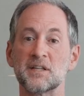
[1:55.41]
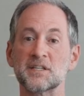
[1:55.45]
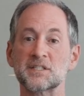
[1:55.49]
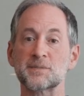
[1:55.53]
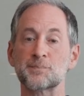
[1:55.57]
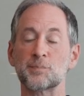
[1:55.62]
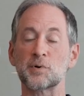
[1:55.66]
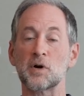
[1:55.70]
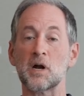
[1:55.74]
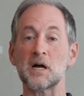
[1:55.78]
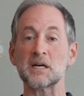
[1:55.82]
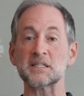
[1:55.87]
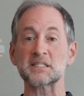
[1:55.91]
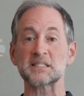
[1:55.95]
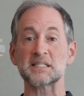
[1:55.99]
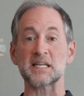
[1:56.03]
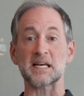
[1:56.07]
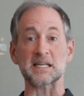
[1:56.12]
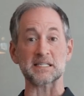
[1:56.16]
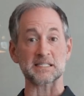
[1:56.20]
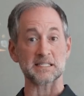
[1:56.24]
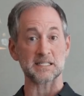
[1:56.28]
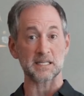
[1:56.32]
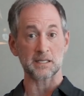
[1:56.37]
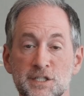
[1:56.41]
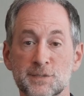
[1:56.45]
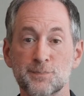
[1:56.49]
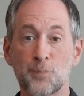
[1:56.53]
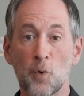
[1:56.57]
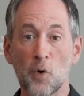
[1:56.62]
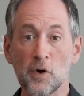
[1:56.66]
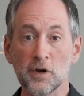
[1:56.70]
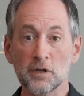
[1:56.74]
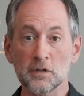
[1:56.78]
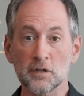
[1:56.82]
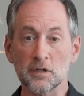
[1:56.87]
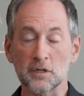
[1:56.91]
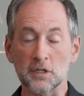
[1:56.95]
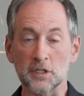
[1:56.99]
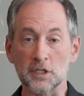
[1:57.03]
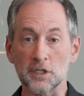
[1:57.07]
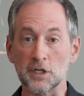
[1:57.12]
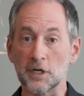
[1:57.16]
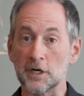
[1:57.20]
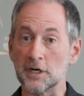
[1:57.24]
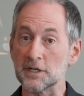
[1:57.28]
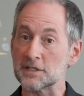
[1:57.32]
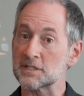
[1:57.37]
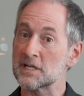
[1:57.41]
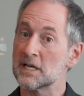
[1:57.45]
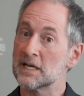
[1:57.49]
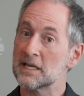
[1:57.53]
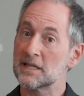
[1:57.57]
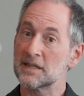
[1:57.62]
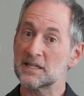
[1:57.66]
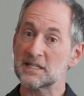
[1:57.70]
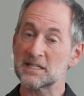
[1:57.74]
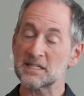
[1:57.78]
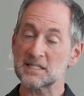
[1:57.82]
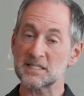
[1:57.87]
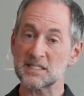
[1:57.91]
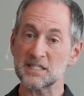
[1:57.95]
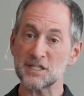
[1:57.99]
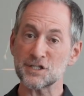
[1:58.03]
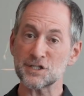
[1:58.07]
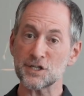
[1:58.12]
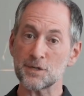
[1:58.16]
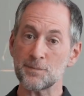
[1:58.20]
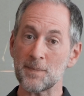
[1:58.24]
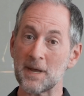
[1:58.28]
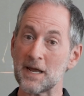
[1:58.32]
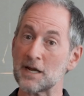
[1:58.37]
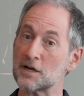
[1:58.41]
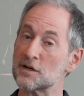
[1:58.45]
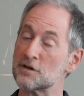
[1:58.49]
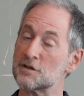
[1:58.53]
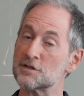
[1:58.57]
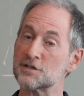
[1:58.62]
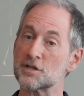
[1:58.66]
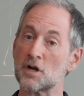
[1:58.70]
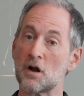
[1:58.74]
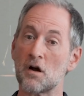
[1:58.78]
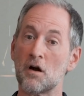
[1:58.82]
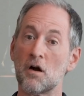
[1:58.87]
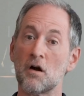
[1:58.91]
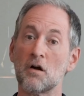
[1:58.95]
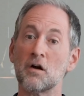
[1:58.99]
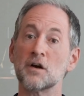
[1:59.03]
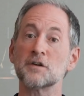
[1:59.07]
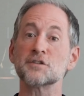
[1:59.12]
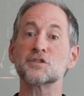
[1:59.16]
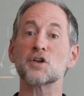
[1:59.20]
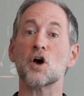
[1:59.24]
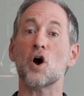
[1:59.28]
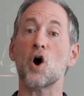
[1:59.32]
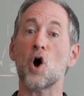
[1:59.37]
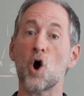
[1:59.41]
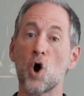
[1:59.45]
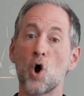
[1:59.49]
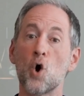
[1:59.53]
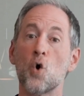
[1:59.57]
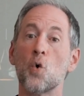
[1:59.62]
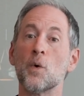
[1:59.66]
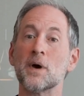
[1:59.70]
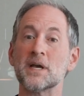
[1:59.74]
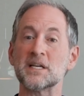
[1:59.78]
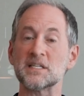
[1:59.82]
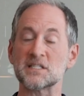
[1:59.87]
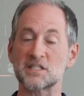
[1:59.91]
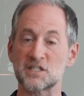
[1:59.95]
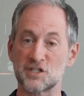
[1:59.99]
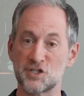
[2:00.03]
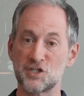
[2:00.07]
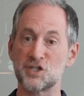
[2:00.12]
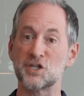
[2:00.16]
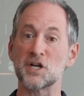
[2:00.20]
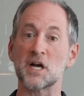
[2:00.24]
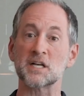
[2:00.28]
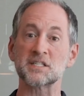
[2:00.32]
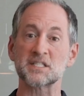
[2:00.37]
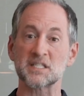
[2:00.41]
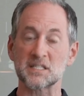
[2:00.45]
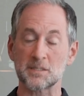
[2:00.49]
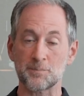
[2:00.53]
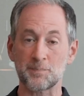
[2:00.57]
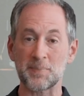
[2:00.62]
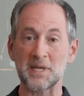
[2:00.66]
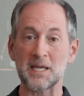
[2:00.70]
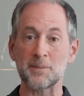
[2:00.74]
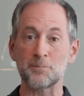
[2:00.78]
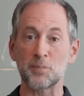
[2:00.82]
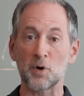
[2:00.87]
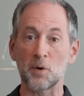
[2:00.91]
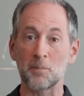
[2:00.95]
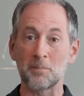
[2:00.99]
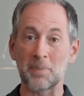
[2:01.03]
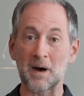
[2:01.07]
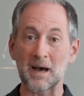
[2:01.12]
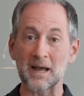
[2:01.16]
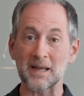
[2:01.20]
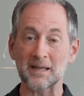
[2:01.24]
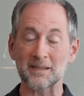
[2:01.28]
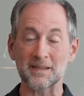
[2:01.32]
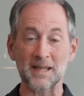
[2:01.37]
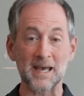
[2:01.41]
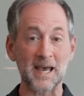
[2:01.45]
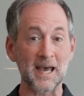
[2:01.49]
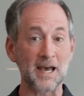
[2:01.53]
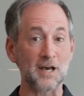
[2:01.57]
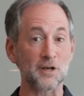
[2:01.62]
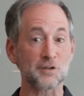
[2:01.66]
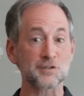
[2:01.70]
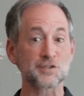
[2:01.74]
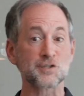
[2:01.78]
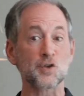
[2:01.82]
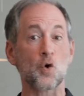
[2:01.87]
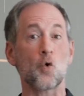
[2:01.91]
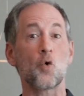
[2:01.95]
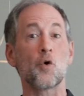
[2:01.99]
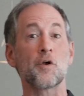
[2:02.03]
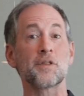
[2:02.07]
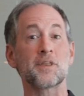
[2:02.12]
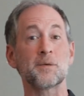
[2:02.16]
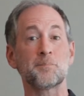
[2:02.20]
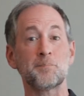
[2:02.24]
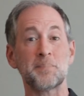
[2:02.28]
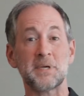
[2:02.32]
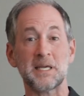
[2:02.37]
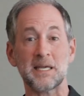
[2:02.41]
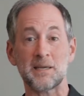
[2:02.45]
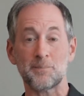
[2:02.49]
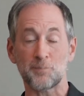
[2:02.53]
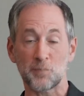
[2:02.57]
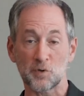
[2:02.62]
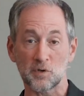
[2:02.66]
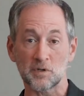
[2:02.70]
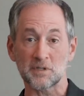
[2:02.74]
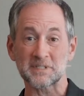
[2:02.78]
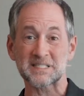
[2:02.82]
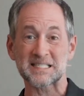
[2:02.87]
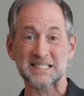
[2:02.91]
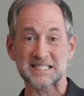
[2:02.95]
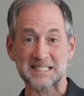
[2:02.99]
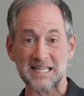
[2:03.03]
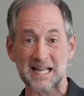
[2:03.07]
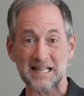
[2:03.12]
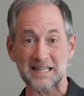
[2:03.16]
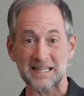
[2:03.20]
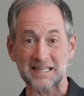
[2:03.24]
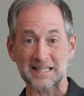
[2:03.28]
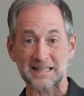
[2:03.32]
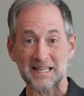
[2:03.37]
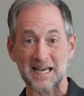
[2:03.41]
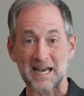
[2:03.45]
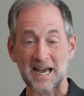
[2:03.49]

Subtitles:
this process? Spoiler alert, the decision makers aren't always just the people buying the house or the people selling the